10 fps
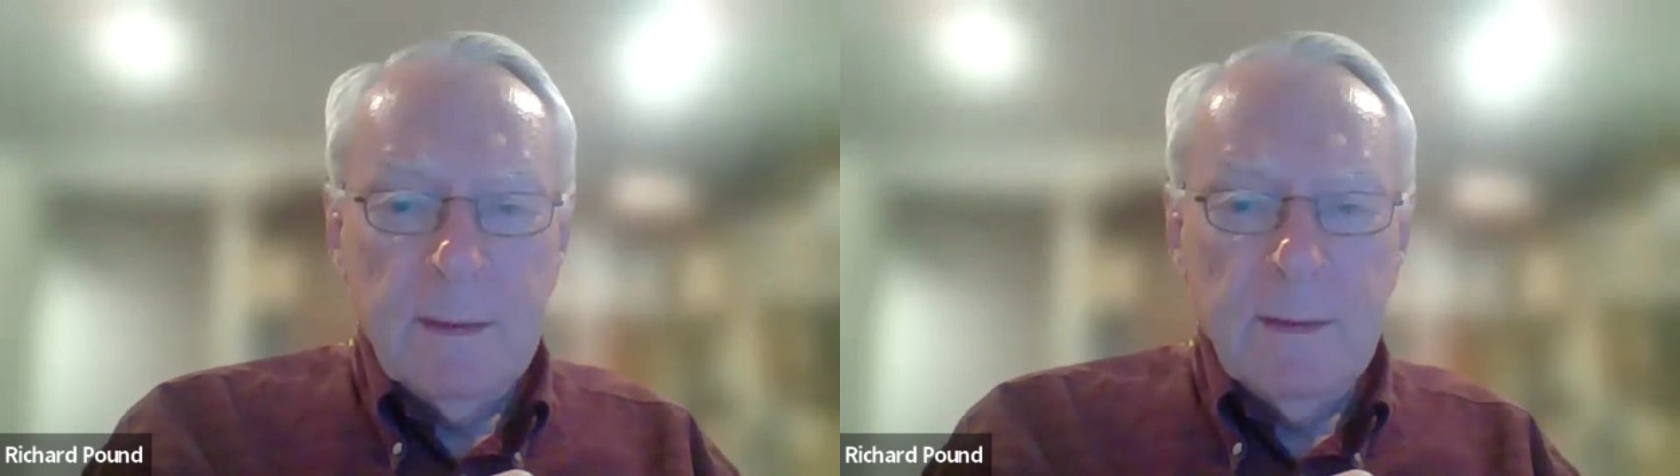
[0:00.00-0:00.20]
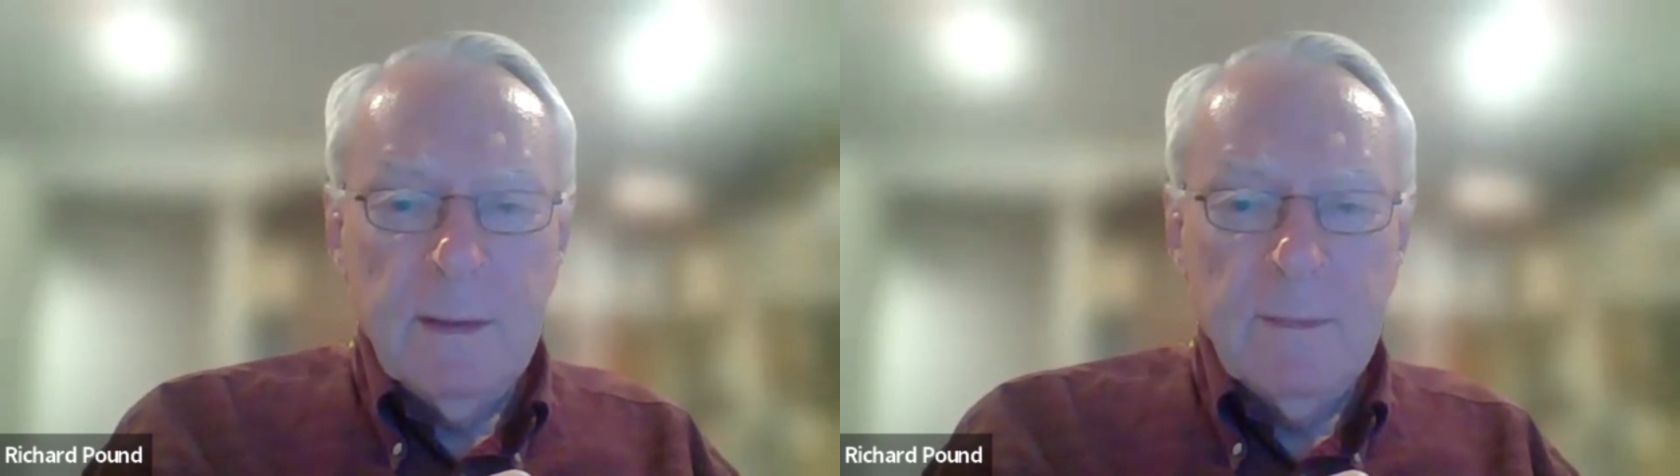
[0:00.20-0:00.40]

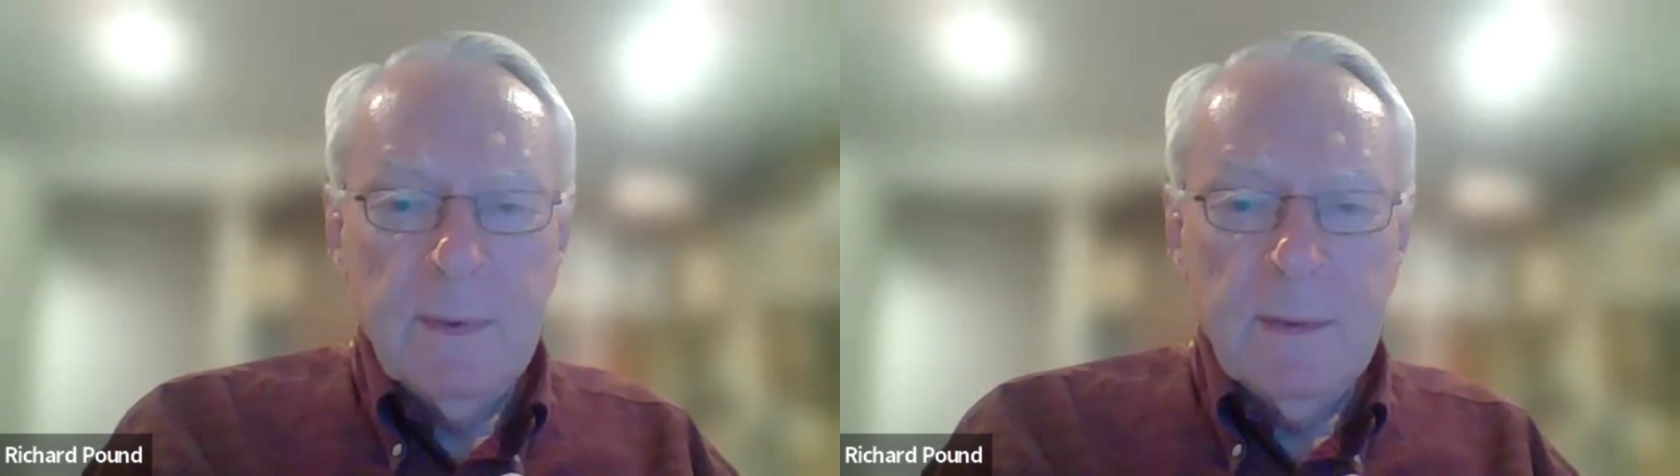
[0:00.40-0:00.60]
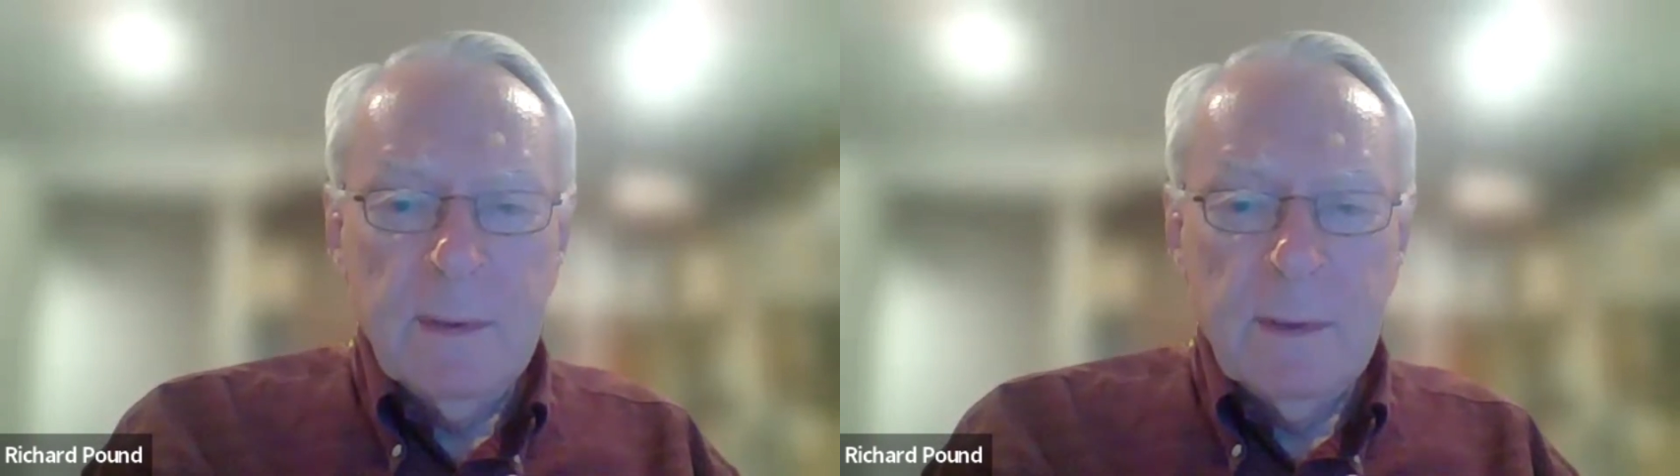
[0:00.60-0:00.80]
the
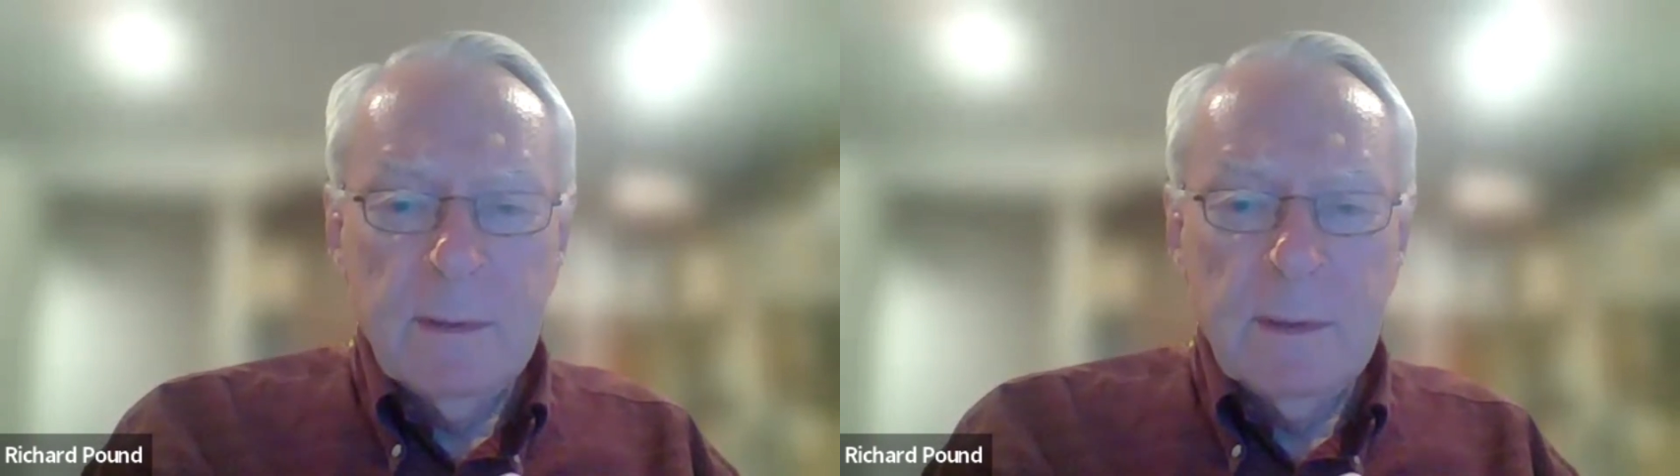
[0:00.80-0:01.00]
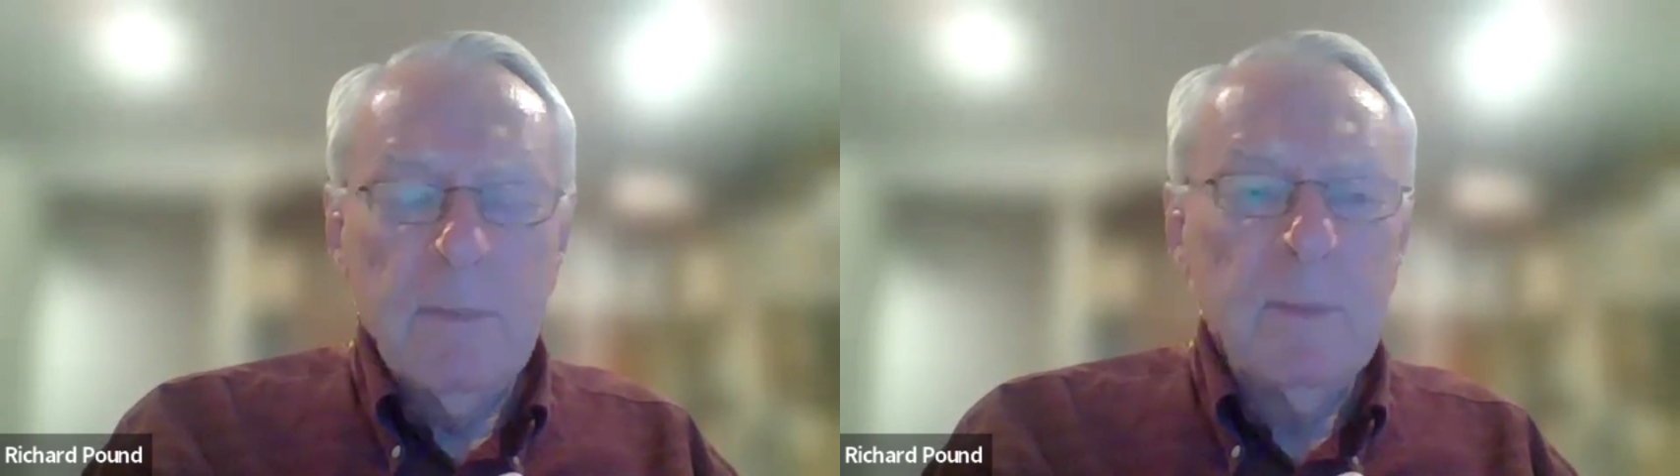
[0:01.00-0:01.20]

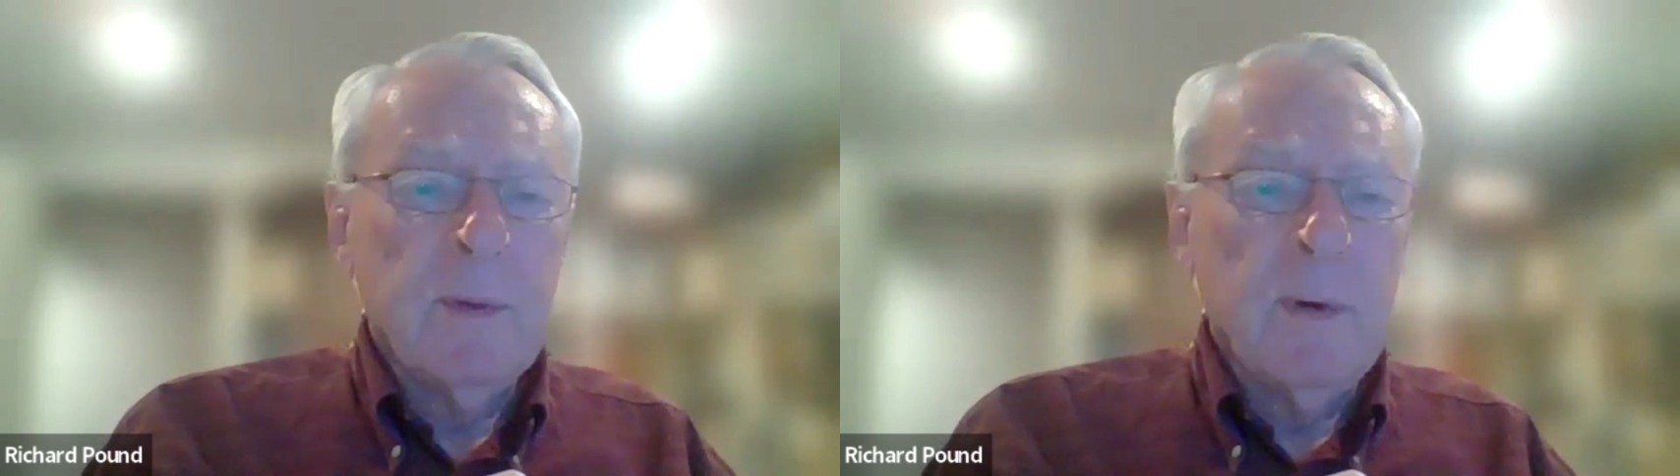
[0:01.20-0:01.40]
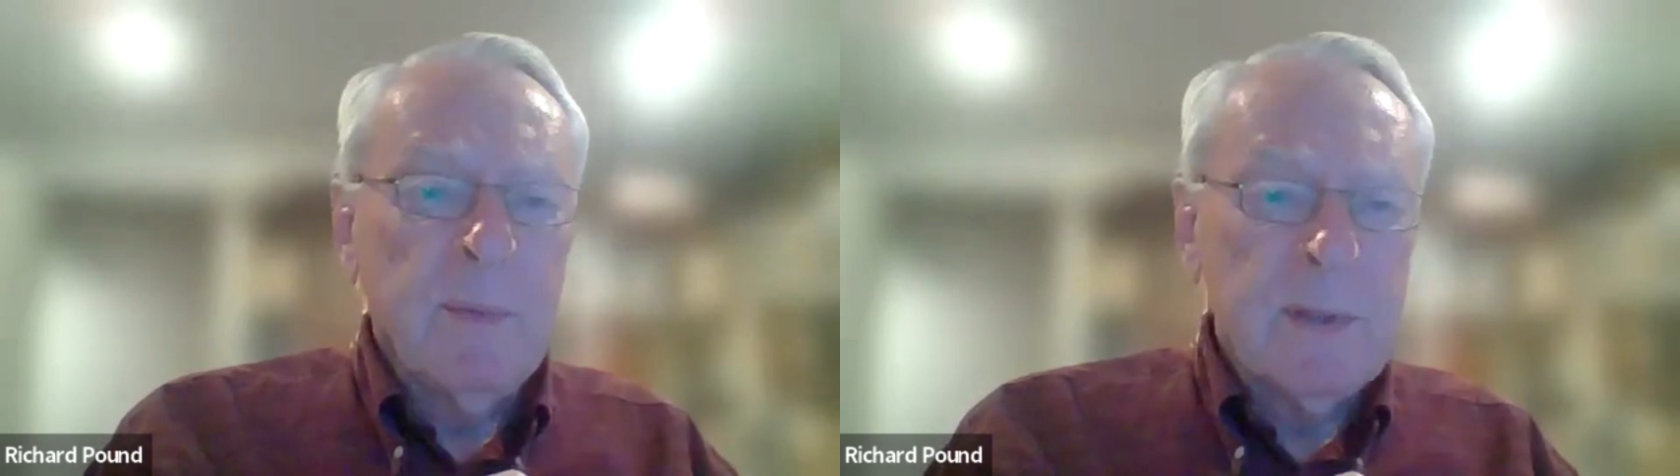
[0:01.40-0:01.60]

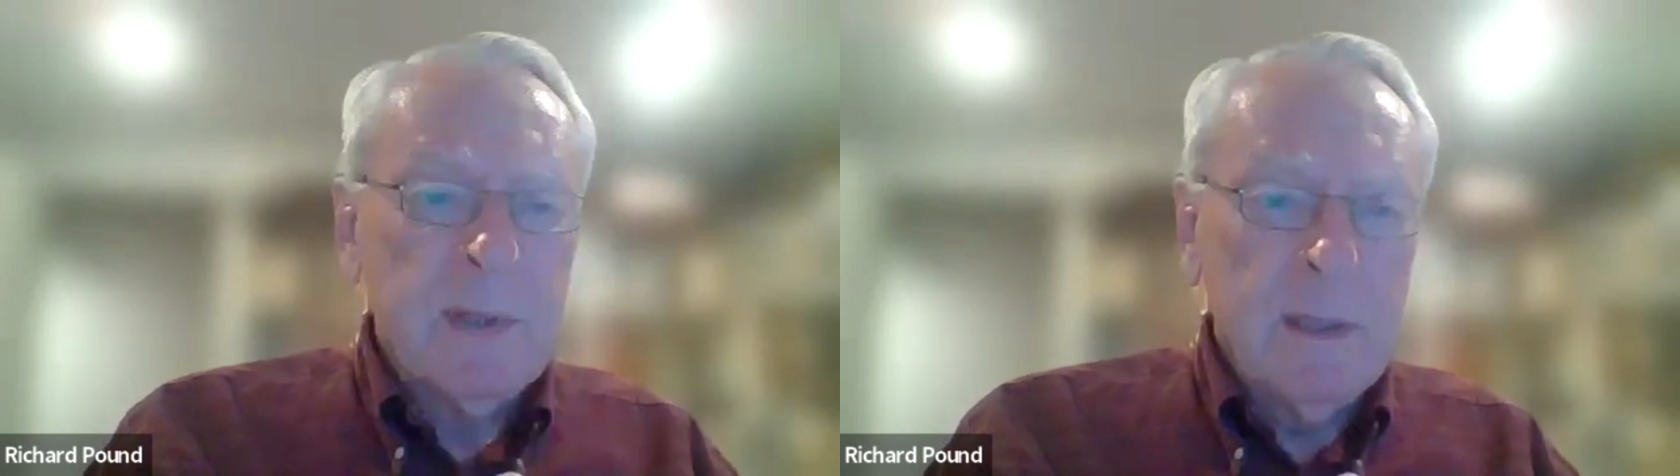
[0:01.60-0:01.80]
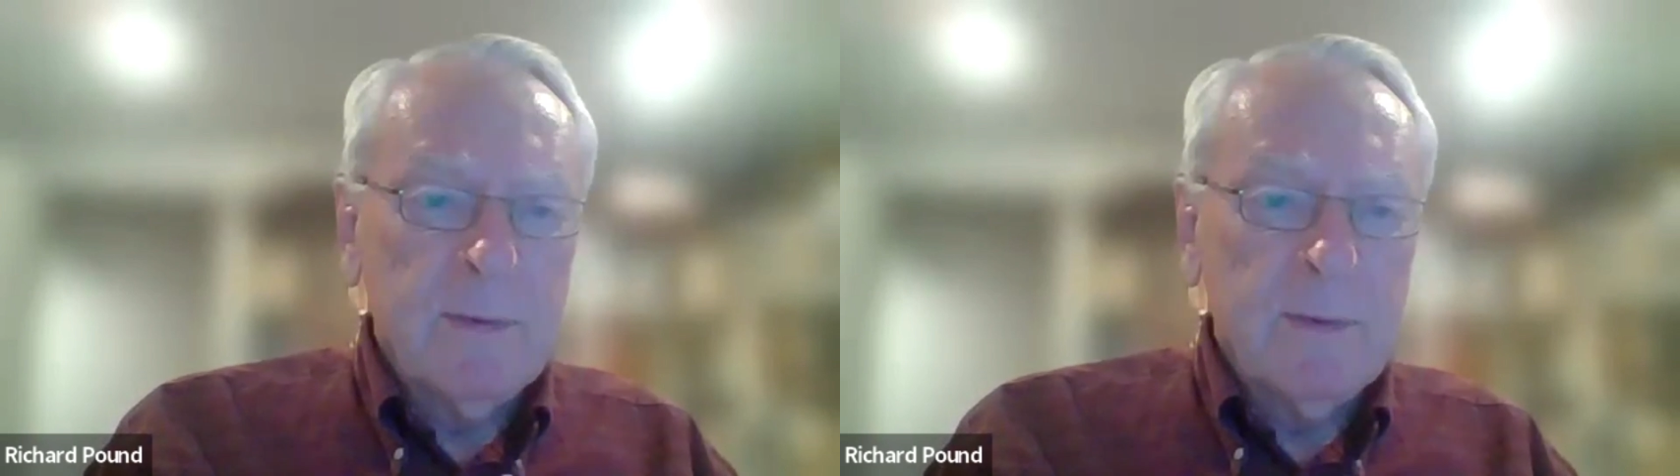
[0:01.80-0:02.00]
government
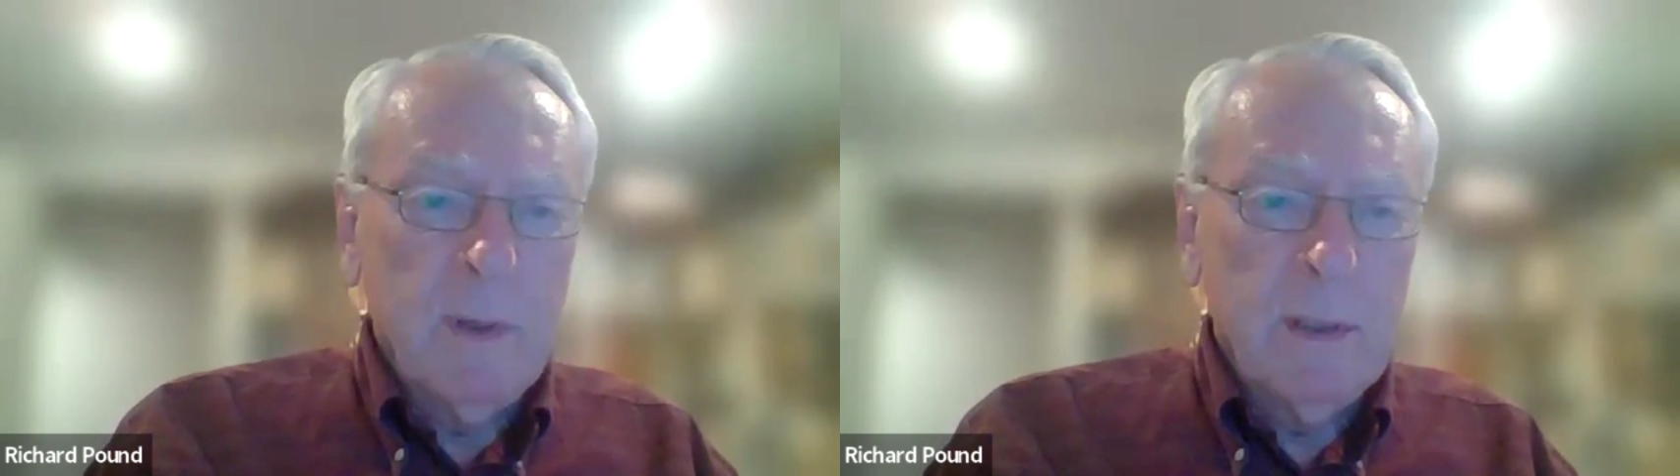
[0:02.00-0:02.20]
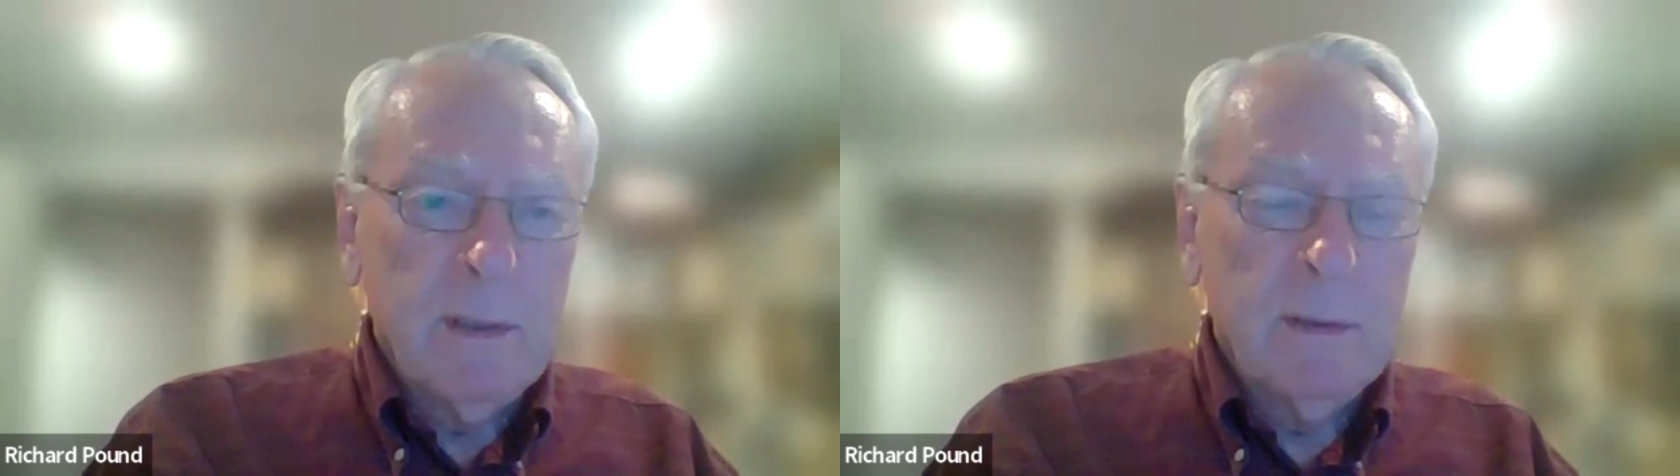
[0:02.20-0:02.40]
representatives
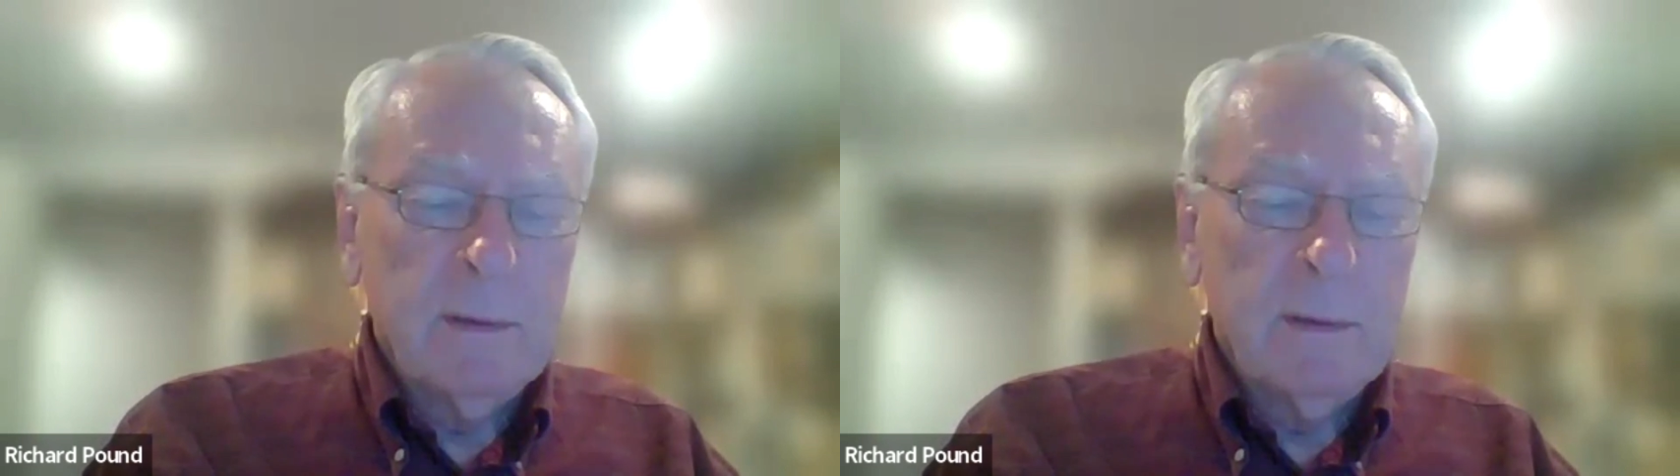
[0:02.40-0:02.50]
wanted